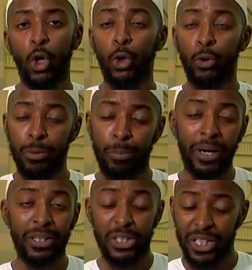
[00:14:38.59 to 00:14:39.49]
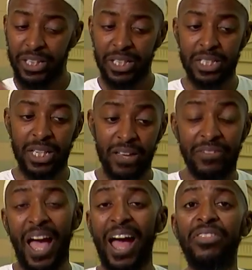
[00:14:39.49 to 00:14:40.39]
who will be punished in this
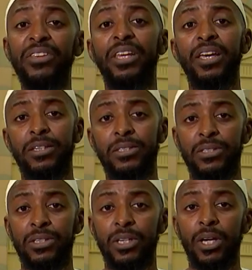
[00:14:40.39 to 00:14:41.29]
life and the next